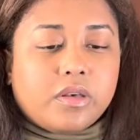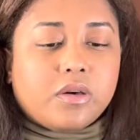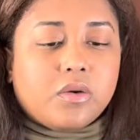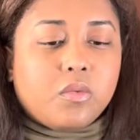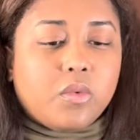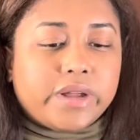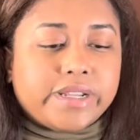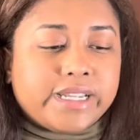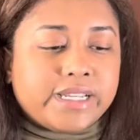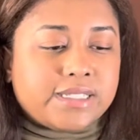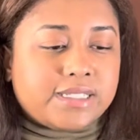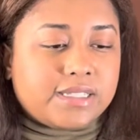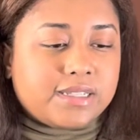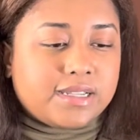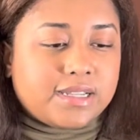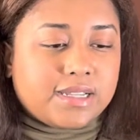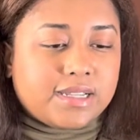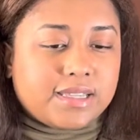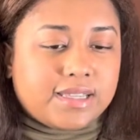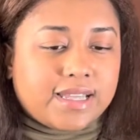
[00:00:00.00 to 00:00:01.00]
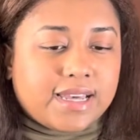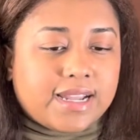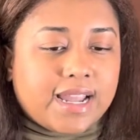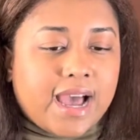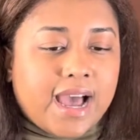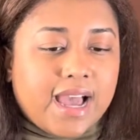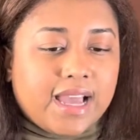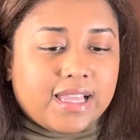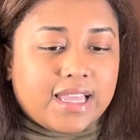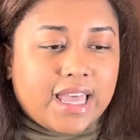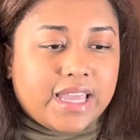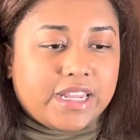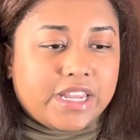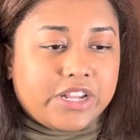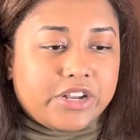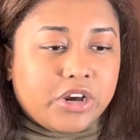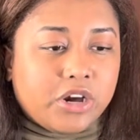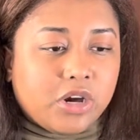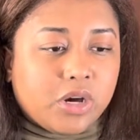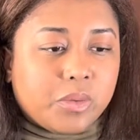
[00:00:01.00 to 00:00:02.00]
One incident that highlighted
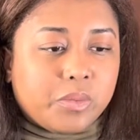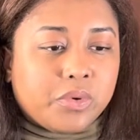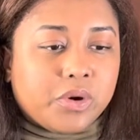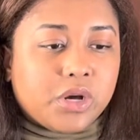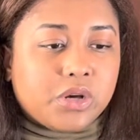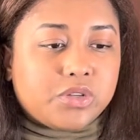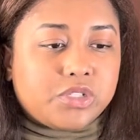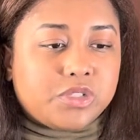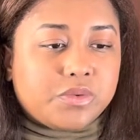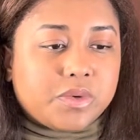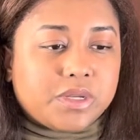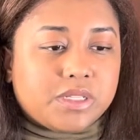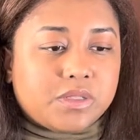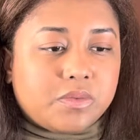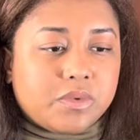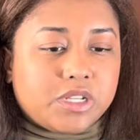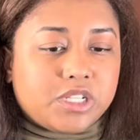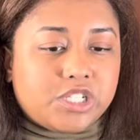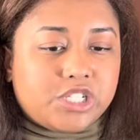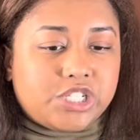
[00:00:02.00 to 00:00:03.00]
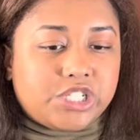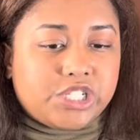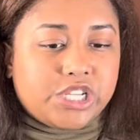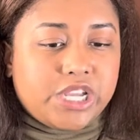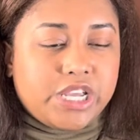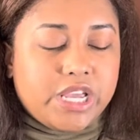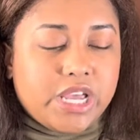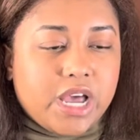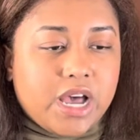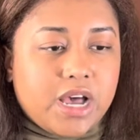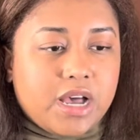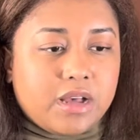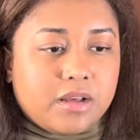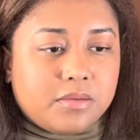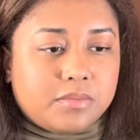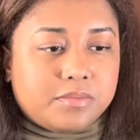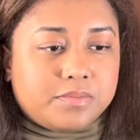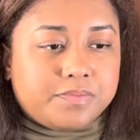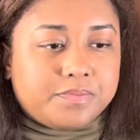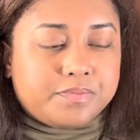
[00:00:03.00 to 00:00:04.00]
her approach was when she,
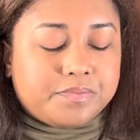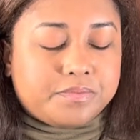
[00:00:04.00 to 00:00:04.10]
um,